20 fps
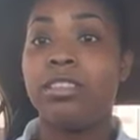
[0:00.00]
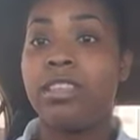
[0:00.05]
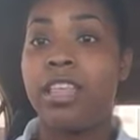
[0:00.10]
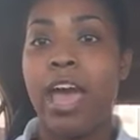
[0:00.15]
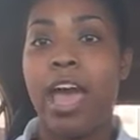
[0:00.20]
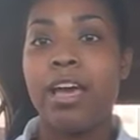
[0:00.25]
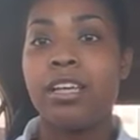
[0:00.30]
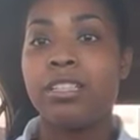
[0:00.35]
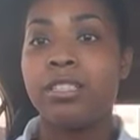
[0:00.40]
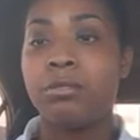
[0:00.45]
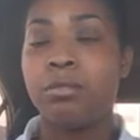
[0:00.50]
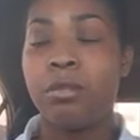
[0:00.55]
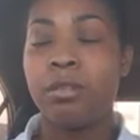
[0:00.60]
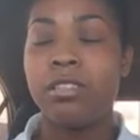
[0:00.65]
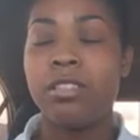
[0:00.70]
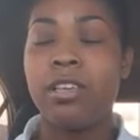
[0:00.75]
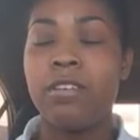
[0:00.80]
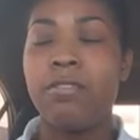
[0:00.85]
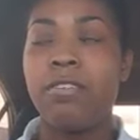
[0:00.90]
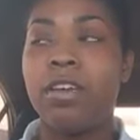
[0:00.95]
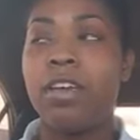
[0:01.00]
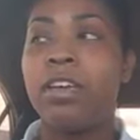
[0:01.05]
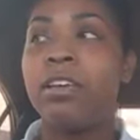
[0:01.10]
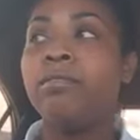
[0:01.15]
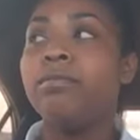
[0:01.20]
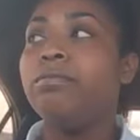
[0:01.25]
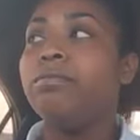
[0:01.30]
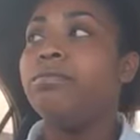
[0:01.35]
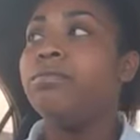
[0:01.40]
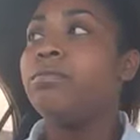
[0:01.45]
that specific,
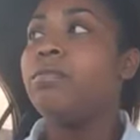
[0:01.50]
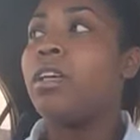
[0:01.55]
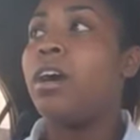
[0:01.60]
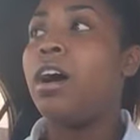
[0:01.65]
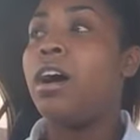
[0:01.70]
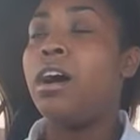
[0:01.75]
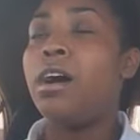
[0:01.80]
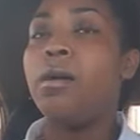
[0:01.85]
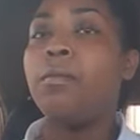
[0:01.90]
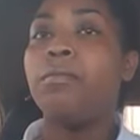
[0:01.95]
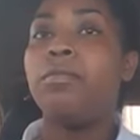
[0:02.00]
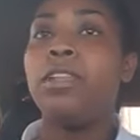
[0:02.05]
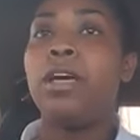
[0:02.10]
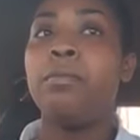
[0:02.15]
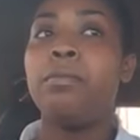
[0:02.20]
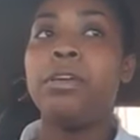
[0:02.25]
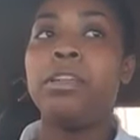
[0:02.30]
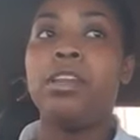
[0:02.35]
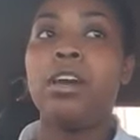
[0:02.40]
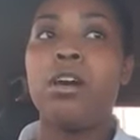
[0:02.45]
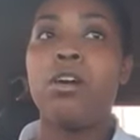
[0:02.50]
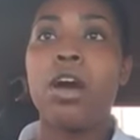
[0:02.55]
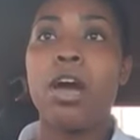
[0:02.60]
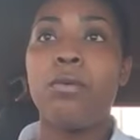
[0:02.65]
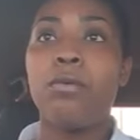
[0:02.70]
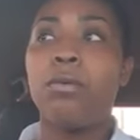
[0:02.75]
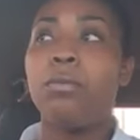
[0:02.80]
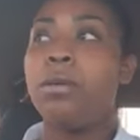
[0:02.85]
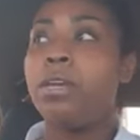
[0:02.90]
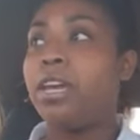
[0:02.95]
let me know. I
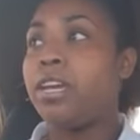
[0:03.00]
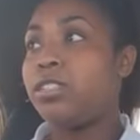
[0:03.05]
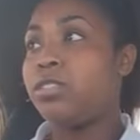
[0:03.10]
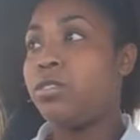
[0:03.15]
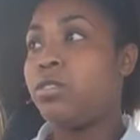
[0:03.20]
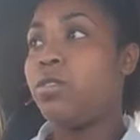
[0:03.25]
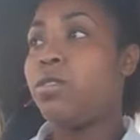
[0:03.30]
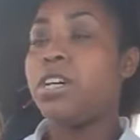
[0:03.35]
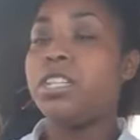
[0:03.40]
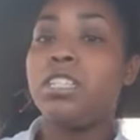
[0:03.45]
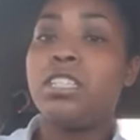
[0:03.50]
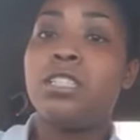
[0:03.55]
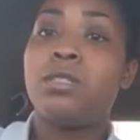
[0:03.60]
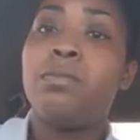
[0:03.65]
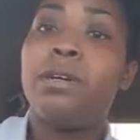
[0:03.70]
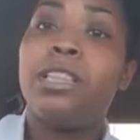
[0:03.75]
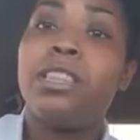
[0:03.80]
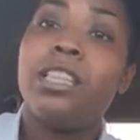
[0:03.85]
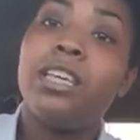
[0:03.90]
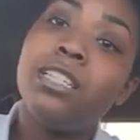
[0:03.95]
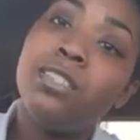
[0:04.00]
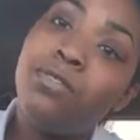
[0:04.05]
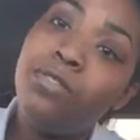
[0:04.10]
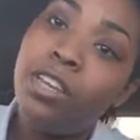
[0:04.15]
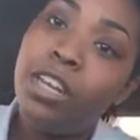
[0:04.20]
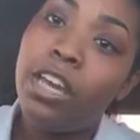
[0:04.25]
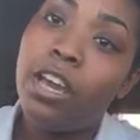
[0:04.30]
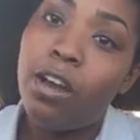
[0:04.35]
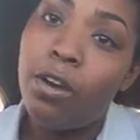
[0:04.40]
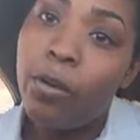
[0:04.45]
will be answering questions. But this
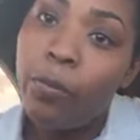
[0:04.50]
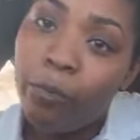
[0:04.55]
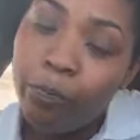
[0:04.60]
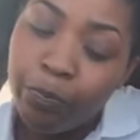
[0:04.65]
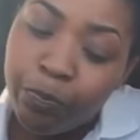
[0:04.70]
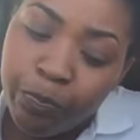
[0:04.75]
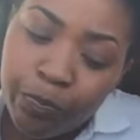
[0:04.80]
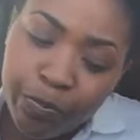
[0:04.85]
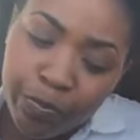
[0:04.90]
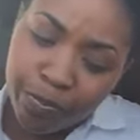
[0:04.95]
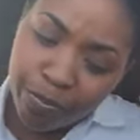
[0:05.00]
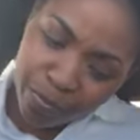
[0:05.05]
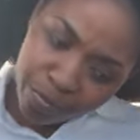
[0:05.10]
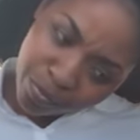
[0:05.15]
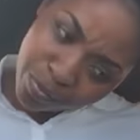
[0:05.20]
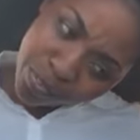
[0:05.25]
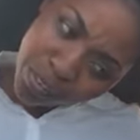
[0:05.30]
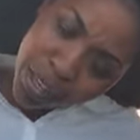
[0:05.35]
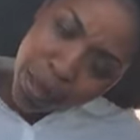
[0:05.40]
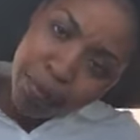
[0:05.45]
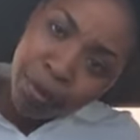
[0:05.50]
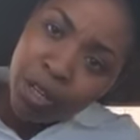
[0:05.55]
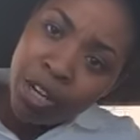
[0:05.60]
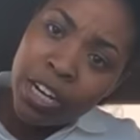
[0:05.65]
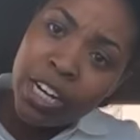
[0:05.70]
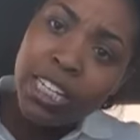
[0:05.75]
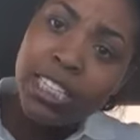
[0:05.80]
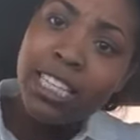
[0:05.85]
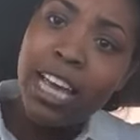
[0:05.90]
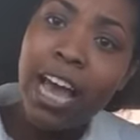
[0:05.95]
video, I'm
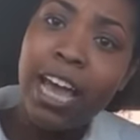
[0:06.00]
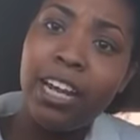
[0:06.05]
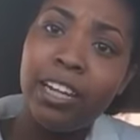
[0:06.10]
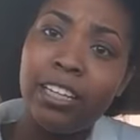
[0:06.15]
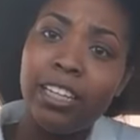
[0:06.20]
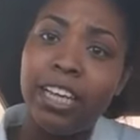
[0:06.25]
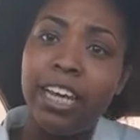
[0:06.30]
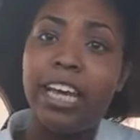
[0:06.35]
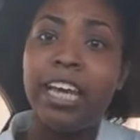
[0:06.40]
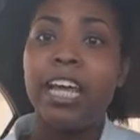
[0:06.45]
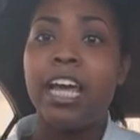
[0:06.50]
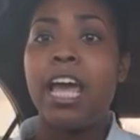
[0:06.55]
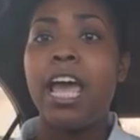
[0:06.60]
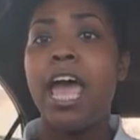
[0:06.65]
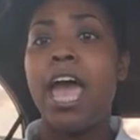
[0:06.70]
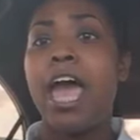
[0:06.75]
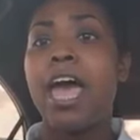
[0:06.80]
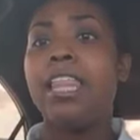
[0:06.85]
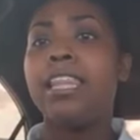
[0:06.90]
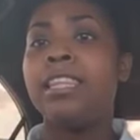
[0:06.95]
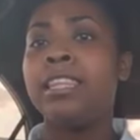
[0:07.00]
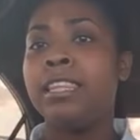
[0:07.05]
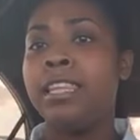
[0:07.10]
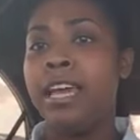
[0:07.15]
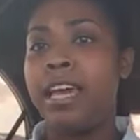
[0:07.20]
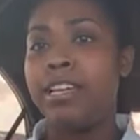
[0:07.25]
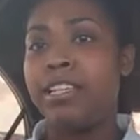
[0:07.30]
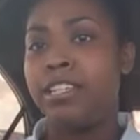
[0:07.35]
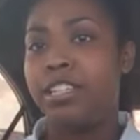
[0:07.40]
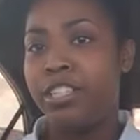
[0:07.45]
going to title it
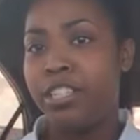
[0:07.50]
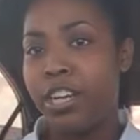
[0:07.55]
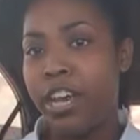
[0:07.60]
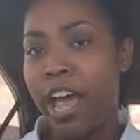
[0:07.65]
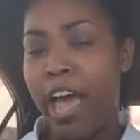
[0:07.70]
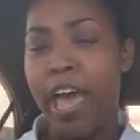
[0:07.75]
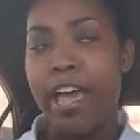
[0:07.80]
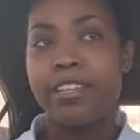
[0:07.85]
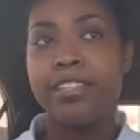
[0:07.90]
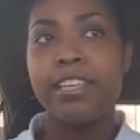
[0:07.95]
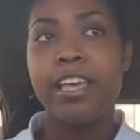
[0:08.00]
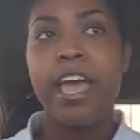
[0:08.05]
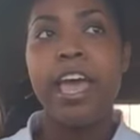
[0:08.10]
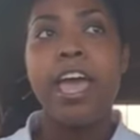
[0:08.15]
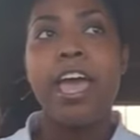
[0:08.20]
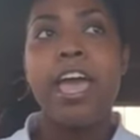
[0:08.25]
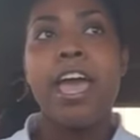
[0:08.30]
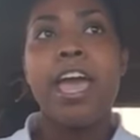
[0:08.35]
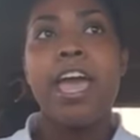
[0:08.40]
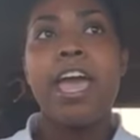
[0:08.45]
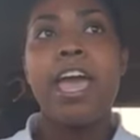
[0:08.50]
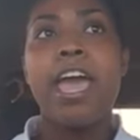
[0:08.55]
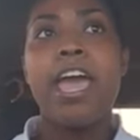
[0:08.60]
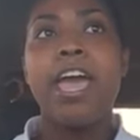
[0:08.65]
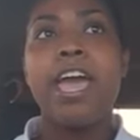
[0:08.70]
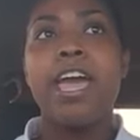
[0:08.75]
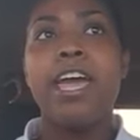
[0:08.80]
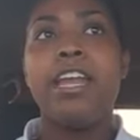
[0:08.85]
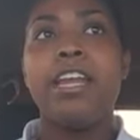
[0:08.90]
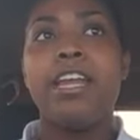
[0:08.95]
Let's Chat.
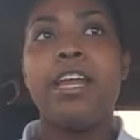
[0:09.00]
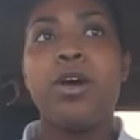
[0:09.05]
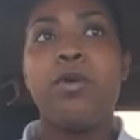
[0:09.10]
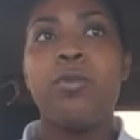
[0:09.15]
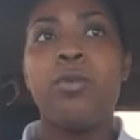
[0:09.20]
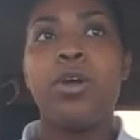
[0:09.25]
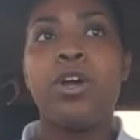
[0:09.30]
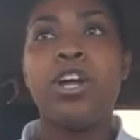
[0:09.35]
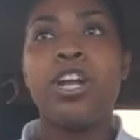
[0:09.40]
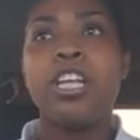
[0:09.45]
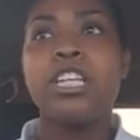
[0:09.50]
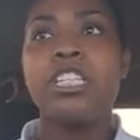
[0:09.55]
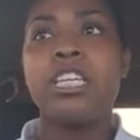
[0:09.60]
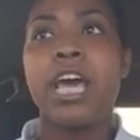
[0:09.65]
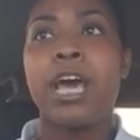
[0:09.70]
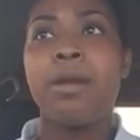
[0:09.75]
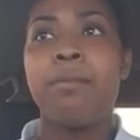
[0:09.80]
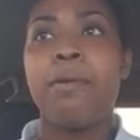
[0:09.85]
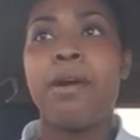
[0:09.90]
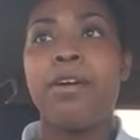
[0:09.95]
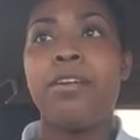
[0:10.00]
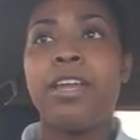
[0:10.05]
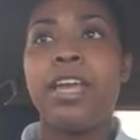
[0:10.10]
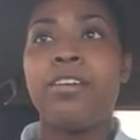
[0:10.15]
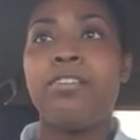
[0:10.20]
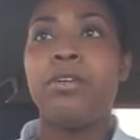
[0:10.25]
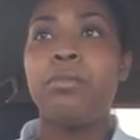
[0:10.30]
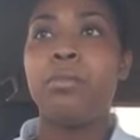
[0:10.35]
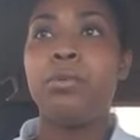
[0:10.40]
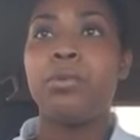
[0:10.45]
And we're going to chat about
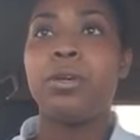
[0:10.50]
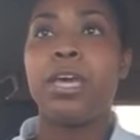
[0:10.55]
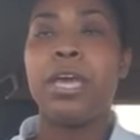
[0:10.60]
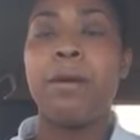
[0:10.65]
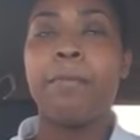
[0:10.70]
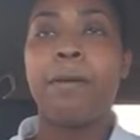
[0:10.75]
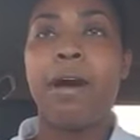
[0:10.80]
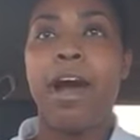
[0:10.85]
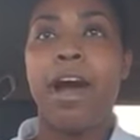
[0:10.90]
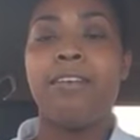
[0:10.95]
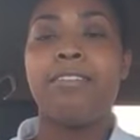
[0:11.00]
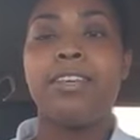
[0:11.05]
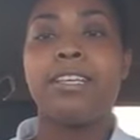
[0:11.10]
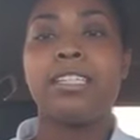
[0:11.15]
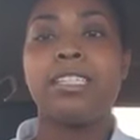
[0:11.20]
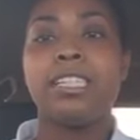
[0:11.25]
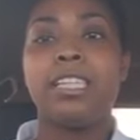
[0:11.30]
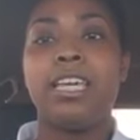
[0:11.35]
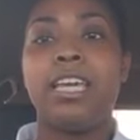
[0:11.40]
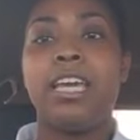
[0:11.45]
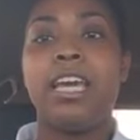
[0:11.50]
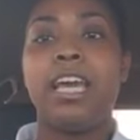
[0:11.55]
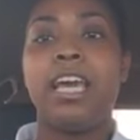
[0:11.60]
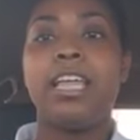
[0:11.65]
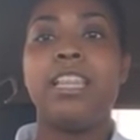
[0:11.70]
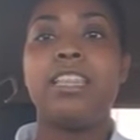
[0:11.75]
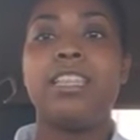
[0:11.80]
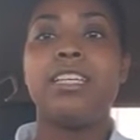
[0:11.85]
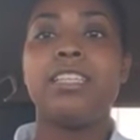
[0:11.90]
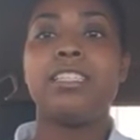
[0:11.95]
Navy Bootcamp, obviously.
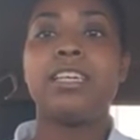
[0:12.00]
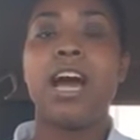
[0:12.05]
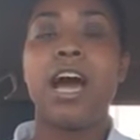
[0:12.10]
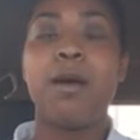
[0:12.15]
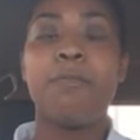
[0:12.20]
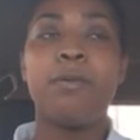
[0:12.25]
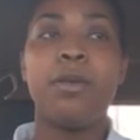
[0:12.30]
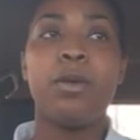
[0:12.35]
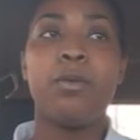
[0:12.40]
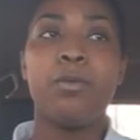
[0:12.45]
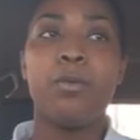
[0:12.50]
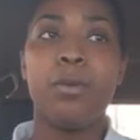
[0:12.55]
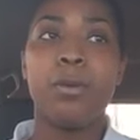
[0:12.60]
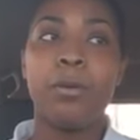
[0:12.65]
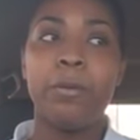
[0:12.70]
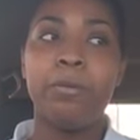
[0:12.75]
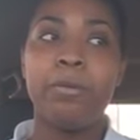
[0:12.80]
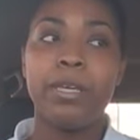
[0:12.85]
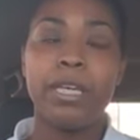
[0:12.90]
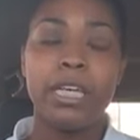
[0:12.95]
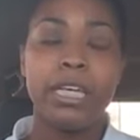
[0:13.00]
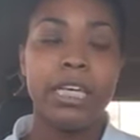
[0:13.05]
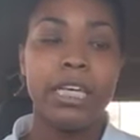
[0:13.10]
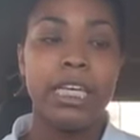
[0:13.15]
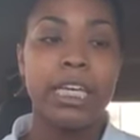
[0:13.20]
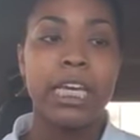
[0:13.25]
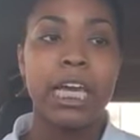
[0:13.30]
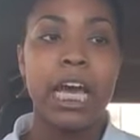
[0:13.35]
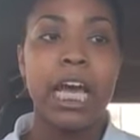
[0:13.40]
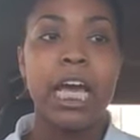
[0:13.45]
And the topic will
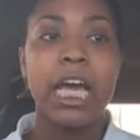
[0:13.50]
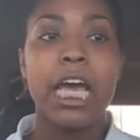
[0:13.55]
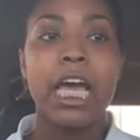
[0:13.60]
be